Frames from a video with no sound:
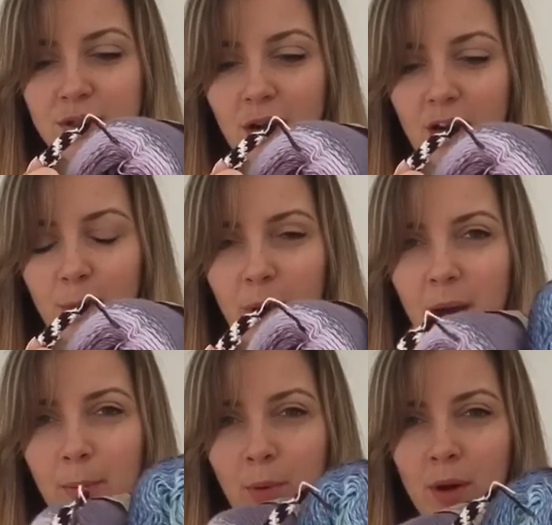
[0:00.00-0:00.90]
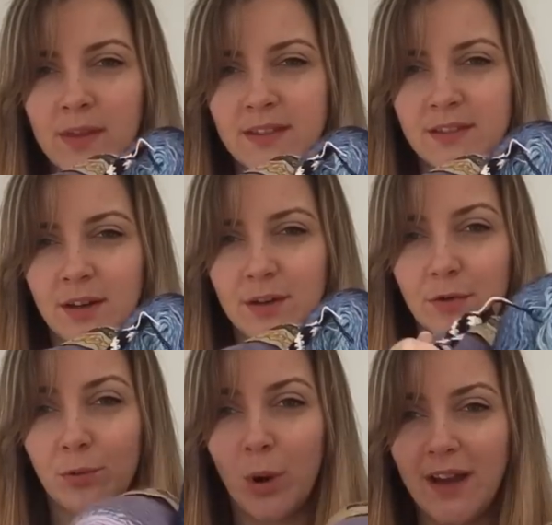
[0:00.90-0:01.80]
dark purple and this started
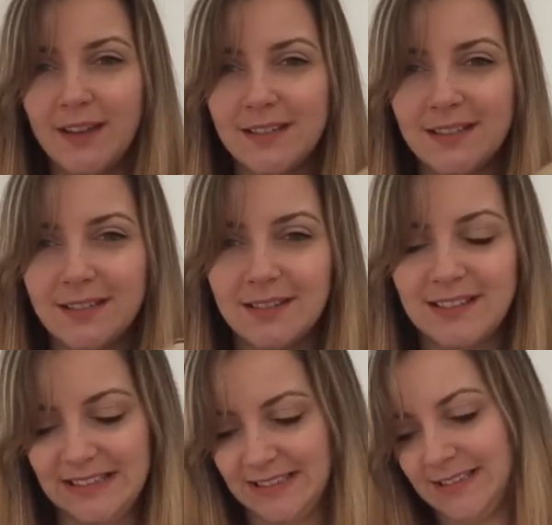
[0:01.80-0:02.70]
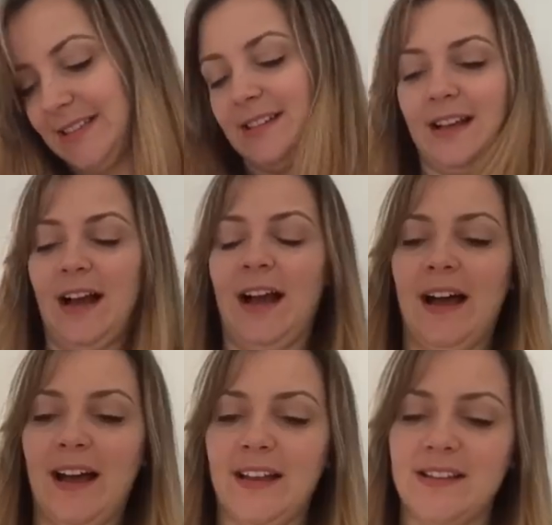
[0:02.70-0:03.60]
off white.
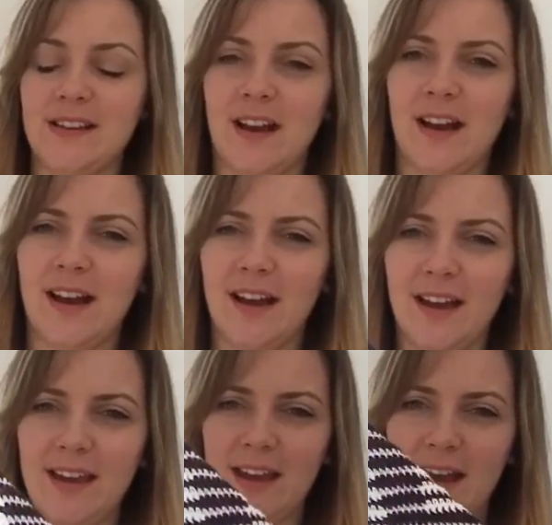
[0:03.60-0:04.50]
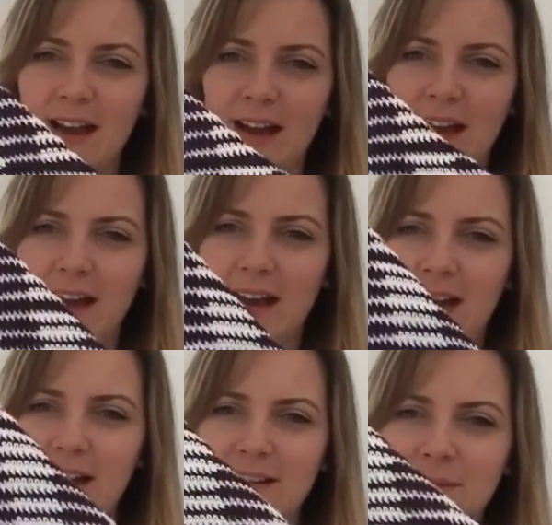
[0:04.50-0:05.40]
And I had